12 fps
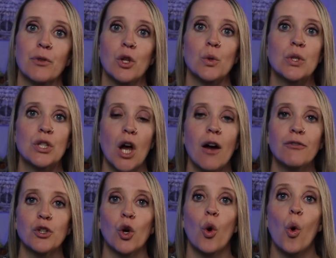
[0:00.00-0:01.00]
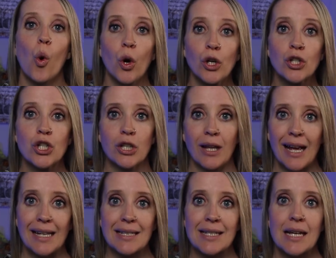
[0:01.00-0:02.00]
Those softer orange
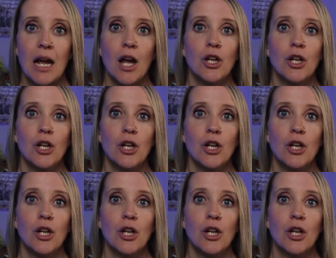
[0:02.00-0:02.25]
lights